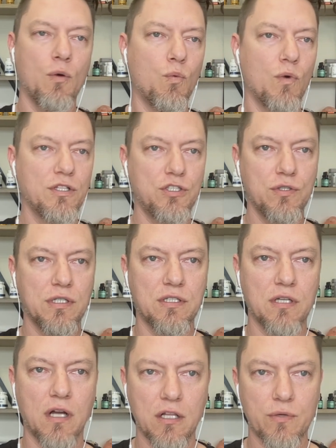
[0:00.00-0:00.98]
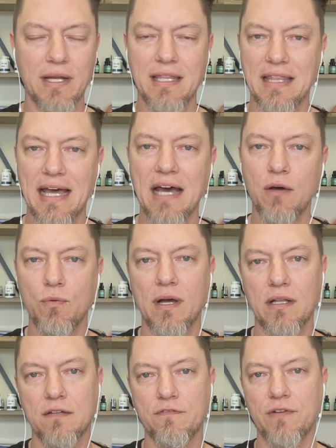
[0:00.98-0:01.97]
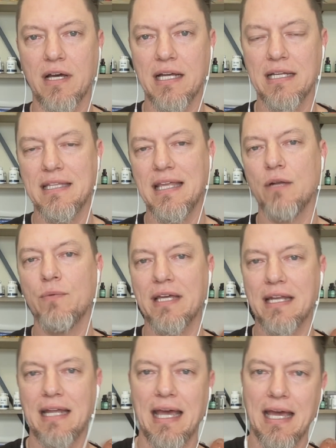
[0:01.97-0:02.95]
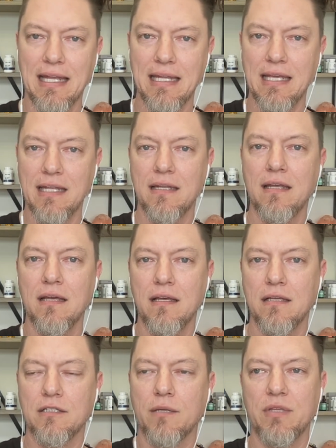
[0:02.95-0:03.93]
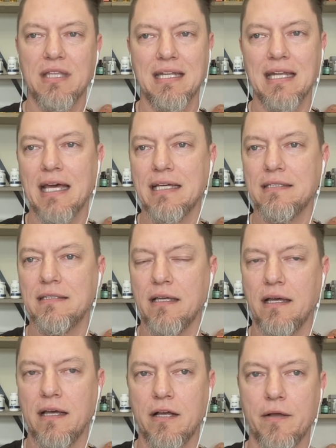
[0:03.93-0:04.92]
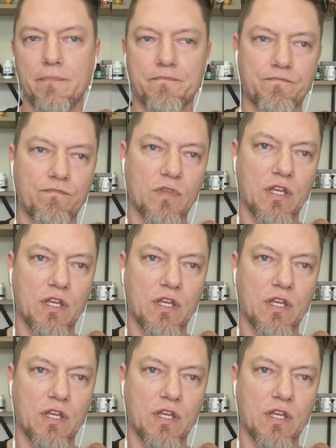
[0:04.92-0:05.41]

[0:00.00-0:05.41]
Once you can tolerate that well and fine, then we can add in some of the nice um,